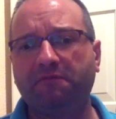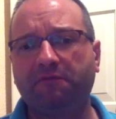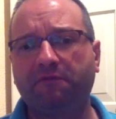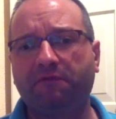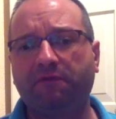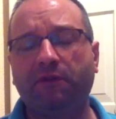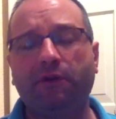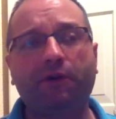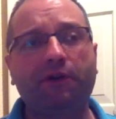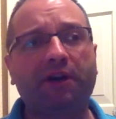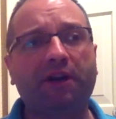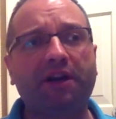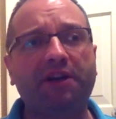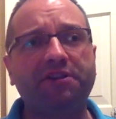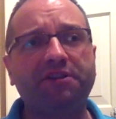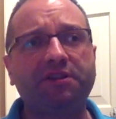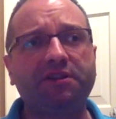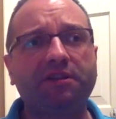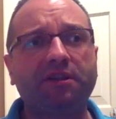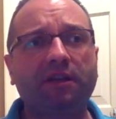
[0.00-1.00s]
filler
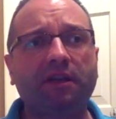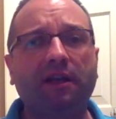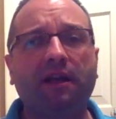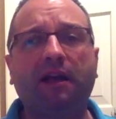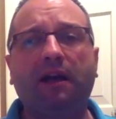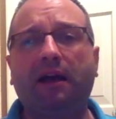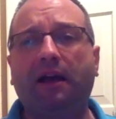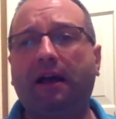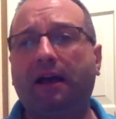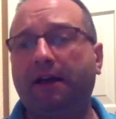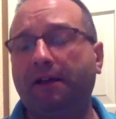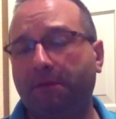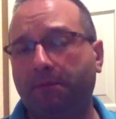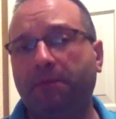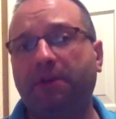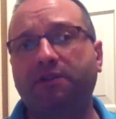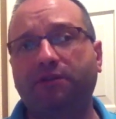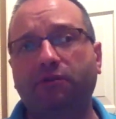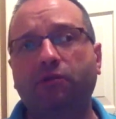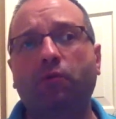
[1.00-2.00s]
gauges. It
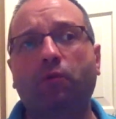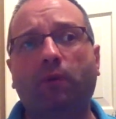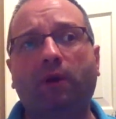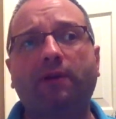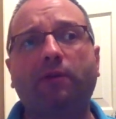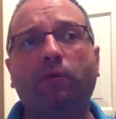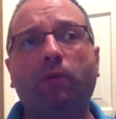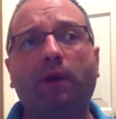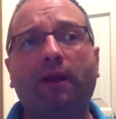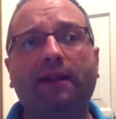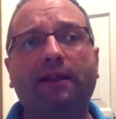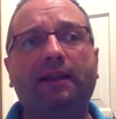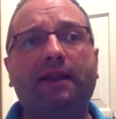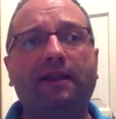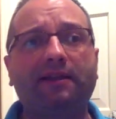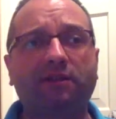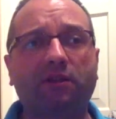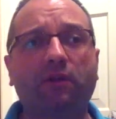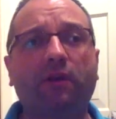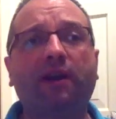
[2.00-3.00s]
measures quite well,
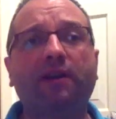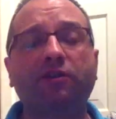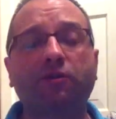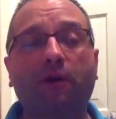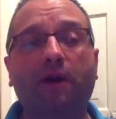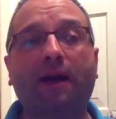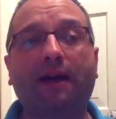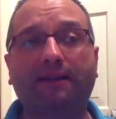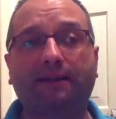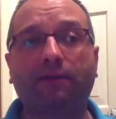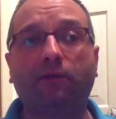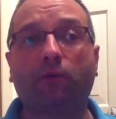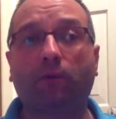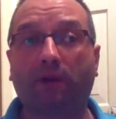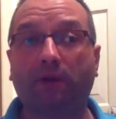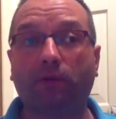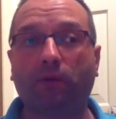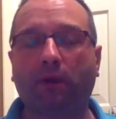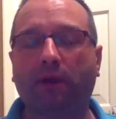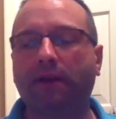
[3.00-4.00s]
as long as you cut it
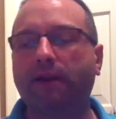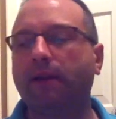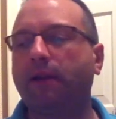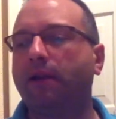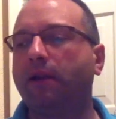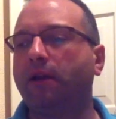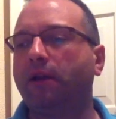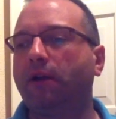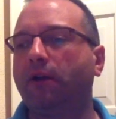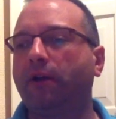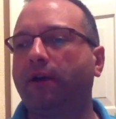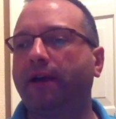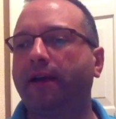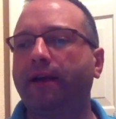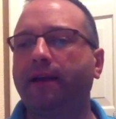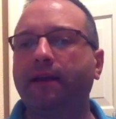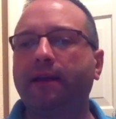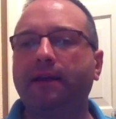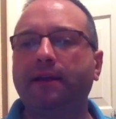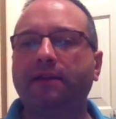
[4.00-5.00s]
quite well.
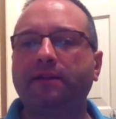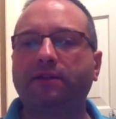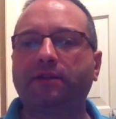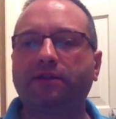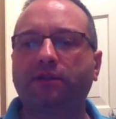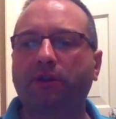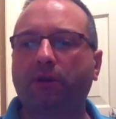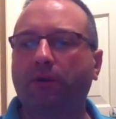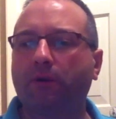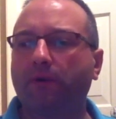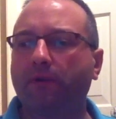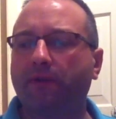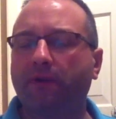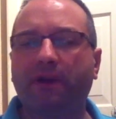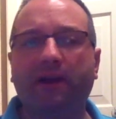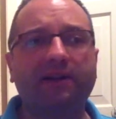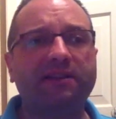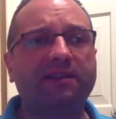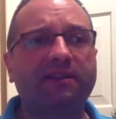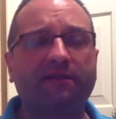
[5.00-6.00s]
Okay, so
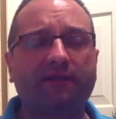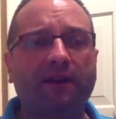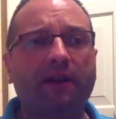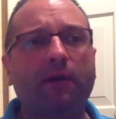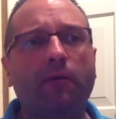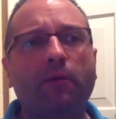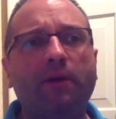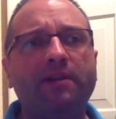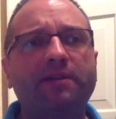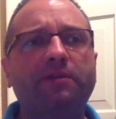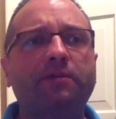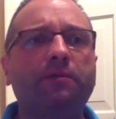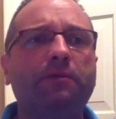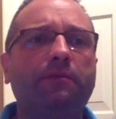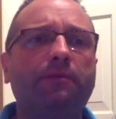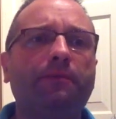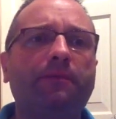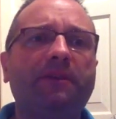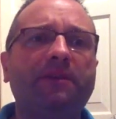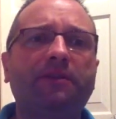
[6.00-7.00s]
there are several ways to
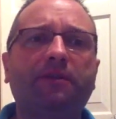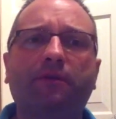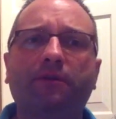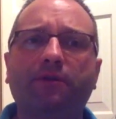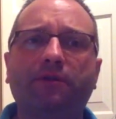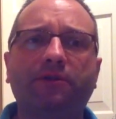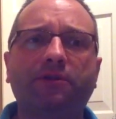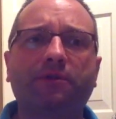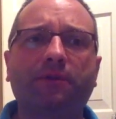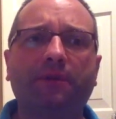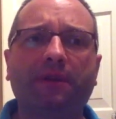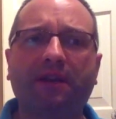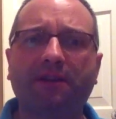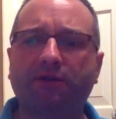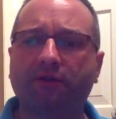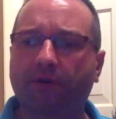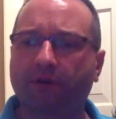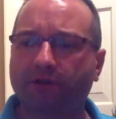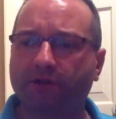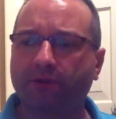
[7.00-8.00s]
measure
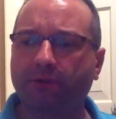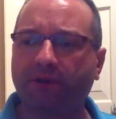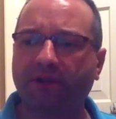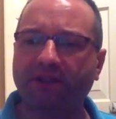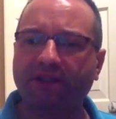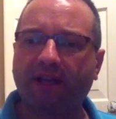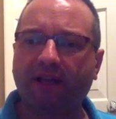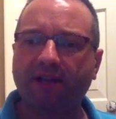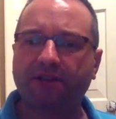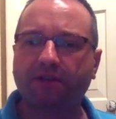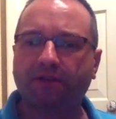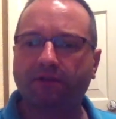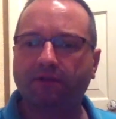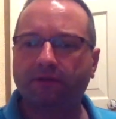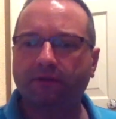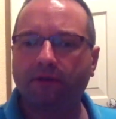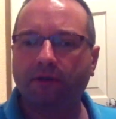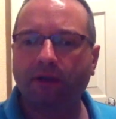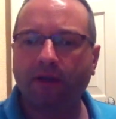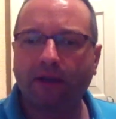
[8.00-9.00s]
your strings action.
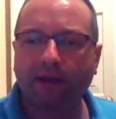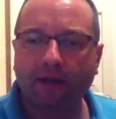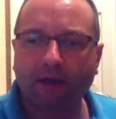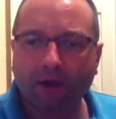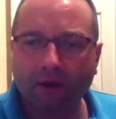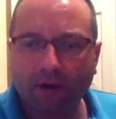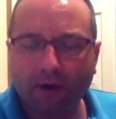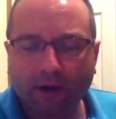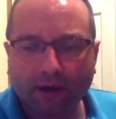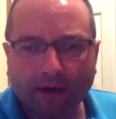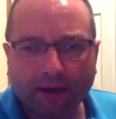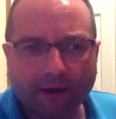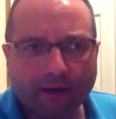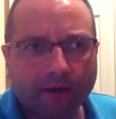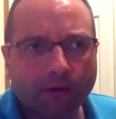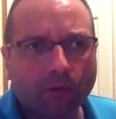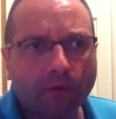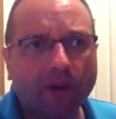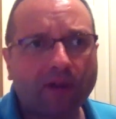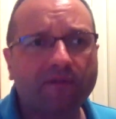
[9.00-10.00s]

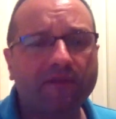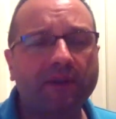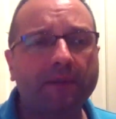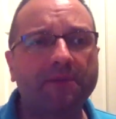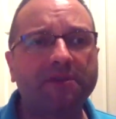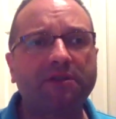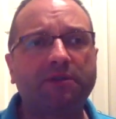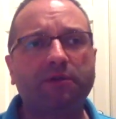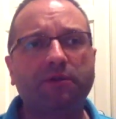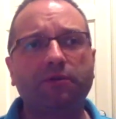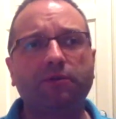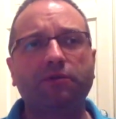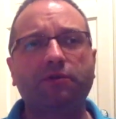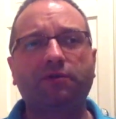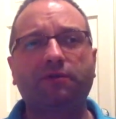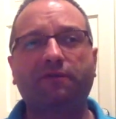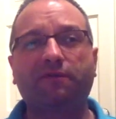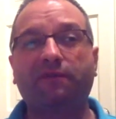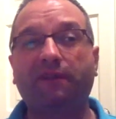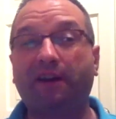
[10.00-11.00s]
One of them is to
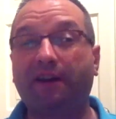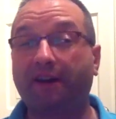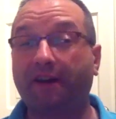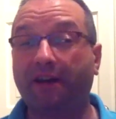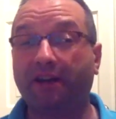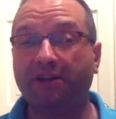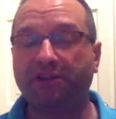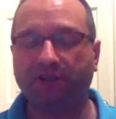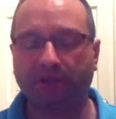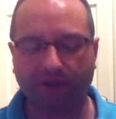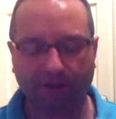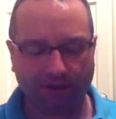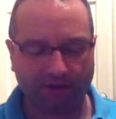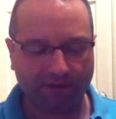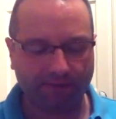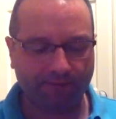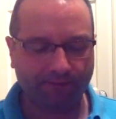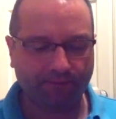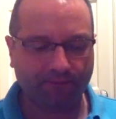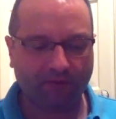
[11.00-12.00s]
use filler gauges,
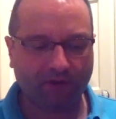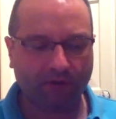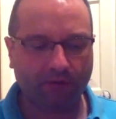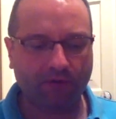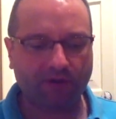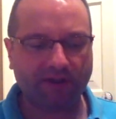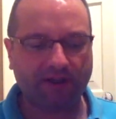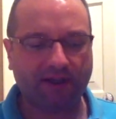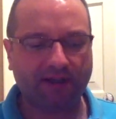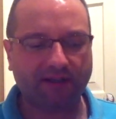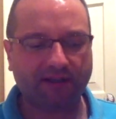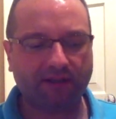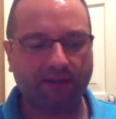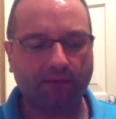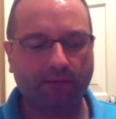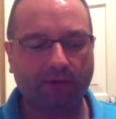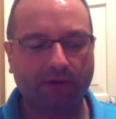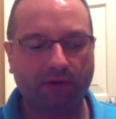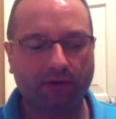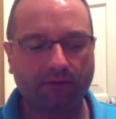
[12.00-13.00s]
which are
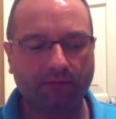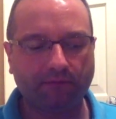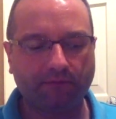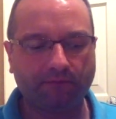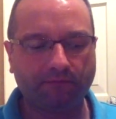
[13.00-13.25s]
simple